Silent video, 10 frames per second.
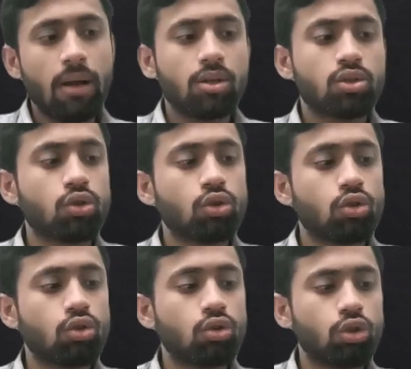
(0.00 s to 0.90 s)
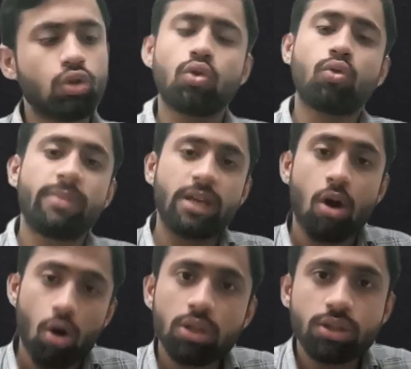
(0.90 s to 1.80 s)
So you may
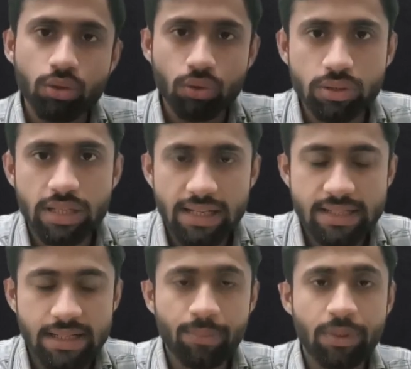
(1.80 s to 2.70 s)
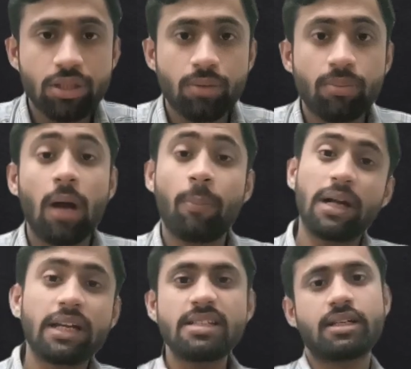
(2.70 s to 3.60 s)
also use exclamation mark,
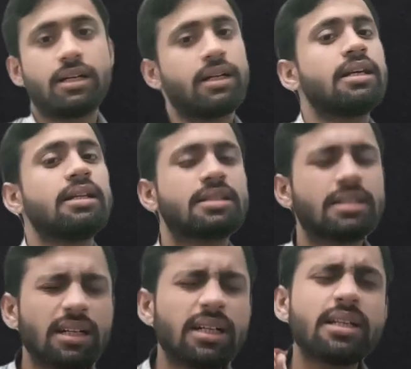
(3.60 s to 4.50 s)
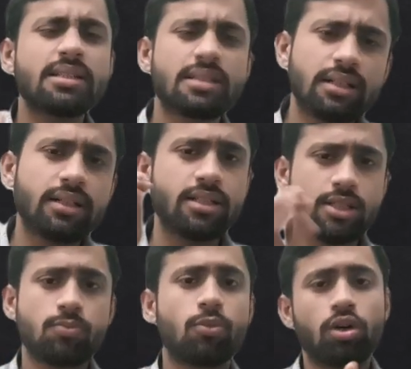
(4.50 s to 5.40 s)
but in certain
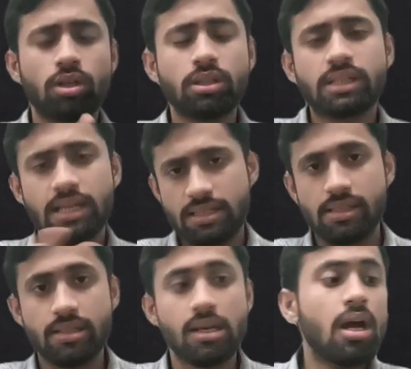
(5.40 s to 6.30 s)
small cases.